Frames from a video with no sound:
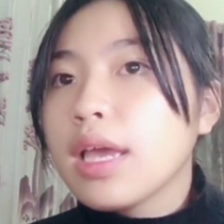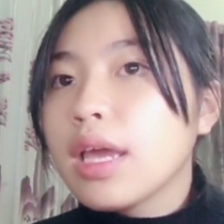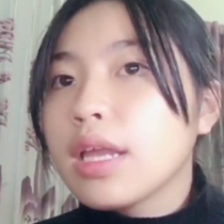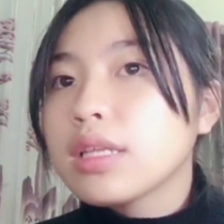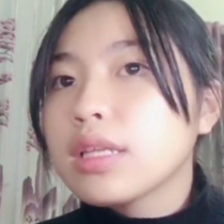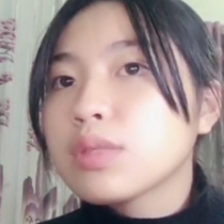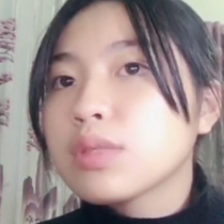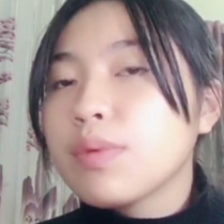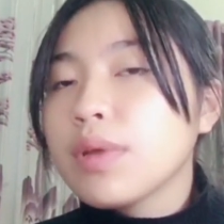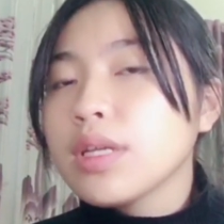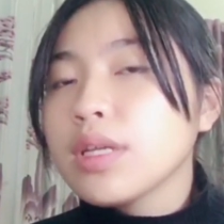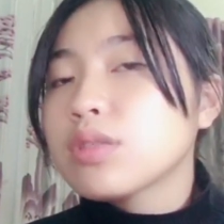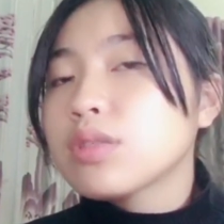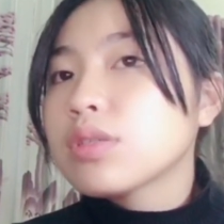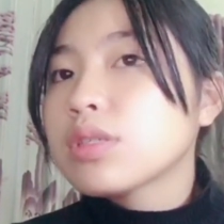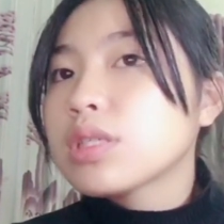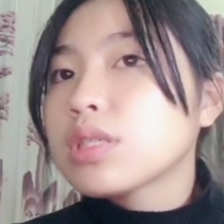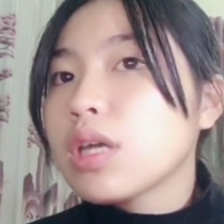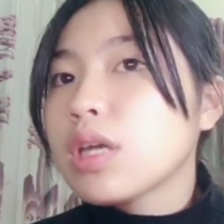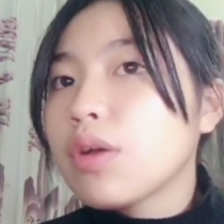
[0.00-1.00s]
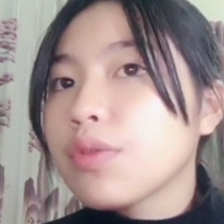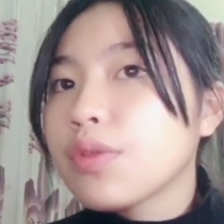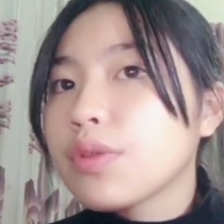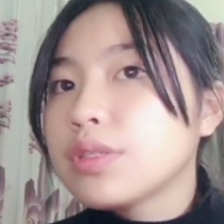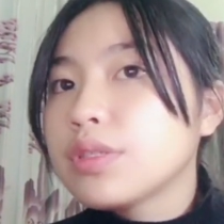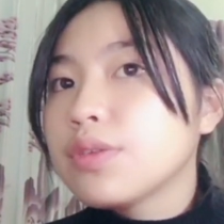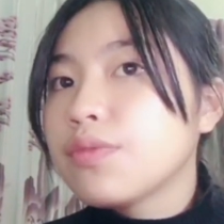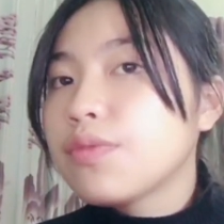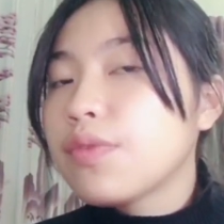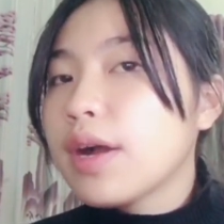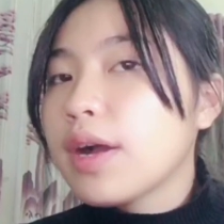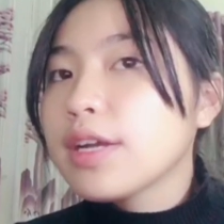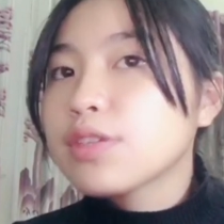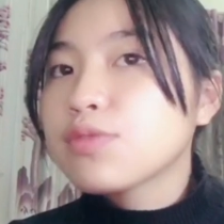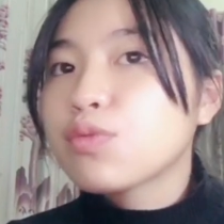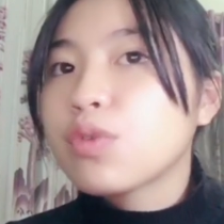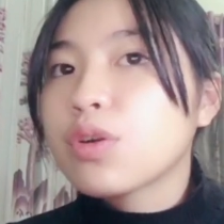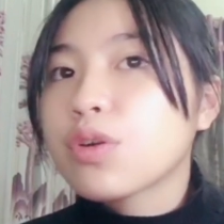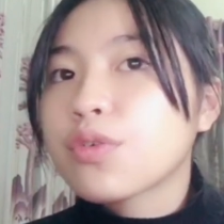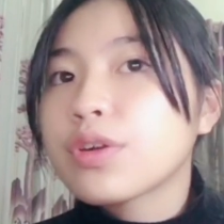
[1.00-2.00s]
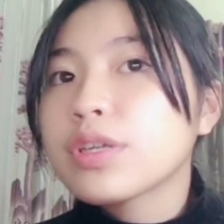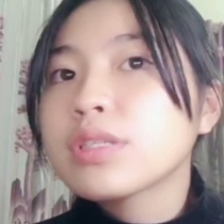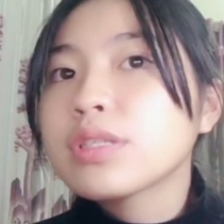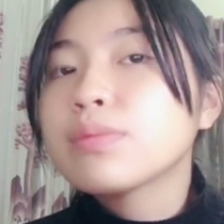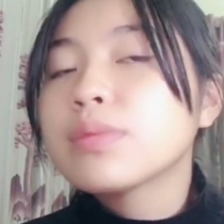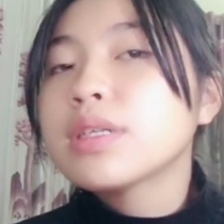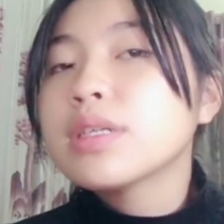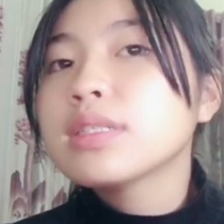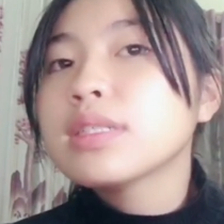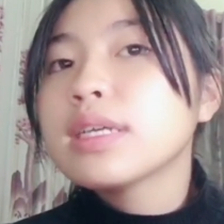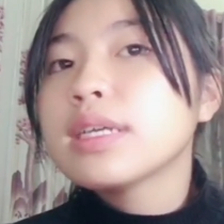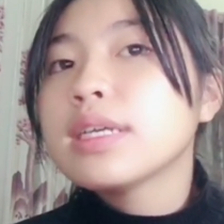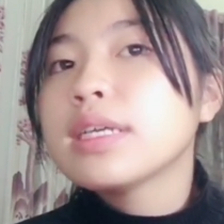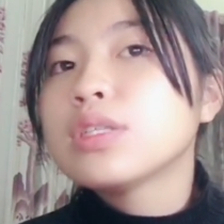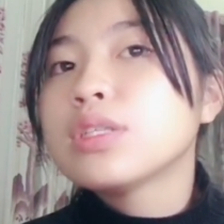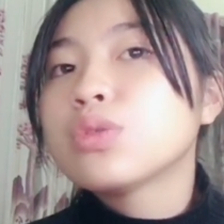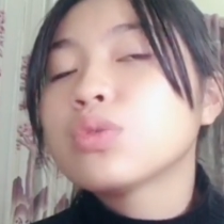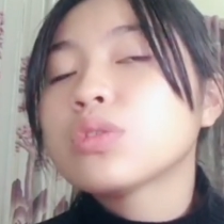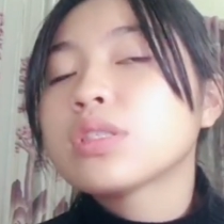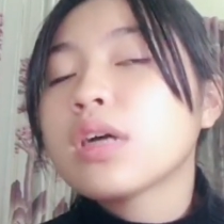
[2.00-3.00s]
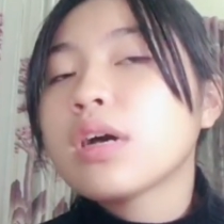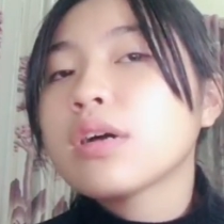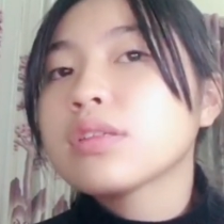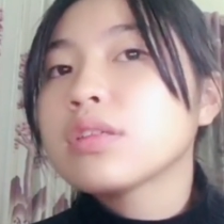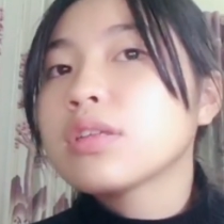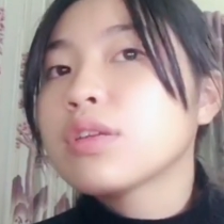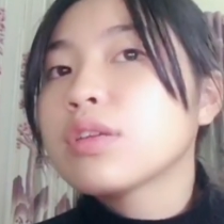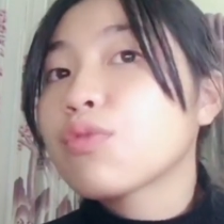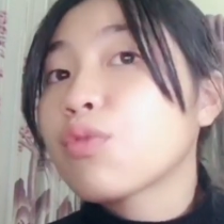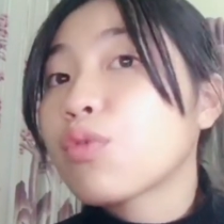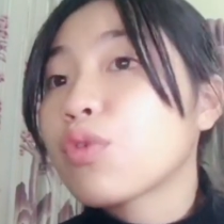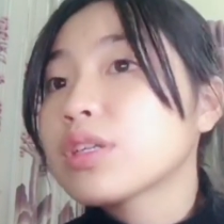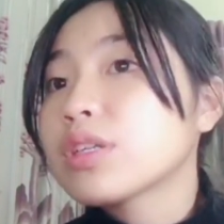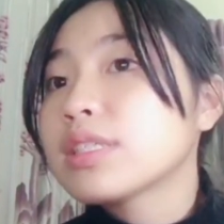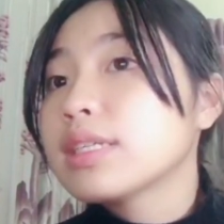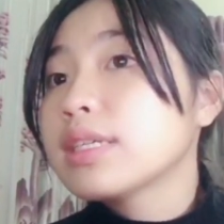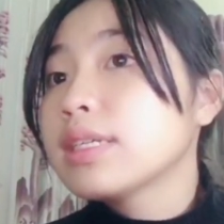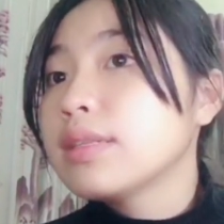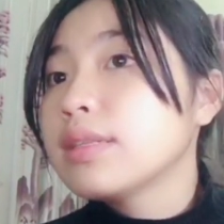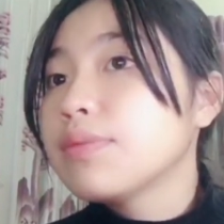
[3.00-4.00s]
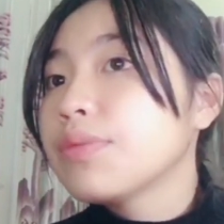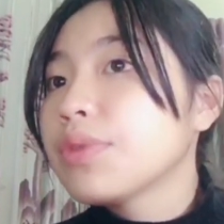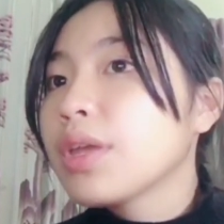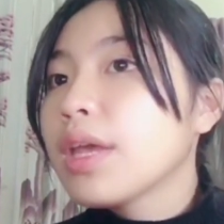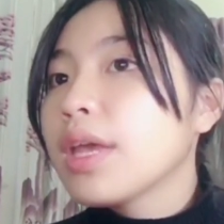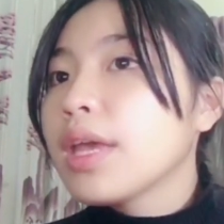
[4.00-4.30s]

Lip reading: expects to sell the device for Christmas in 2014.